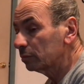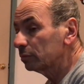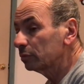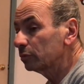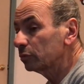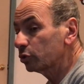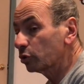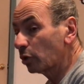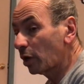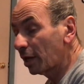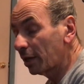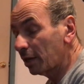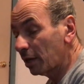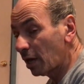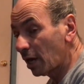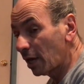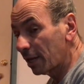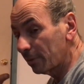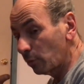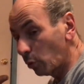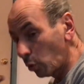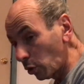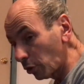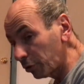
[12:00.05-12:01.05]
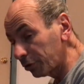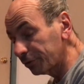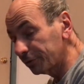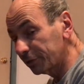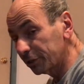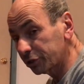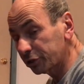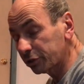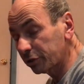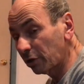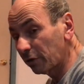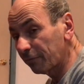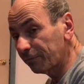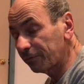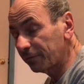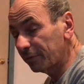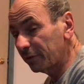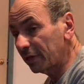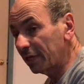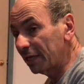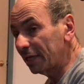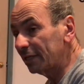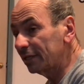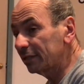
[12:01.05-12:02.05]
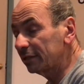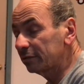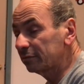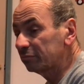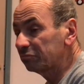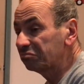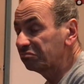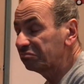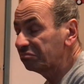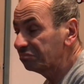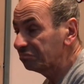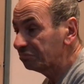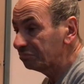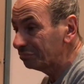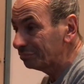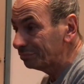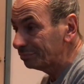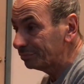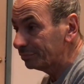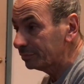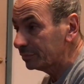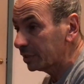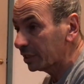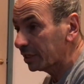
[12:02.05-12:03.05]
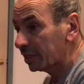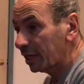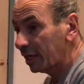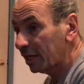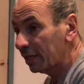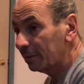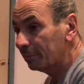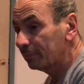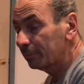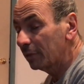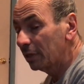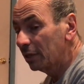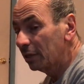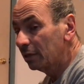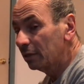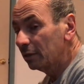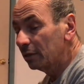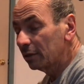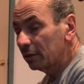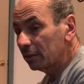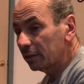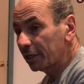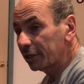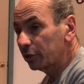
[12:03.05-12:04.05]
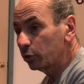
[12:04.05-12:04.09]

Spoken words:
So I ordered this stuff, and the cam, like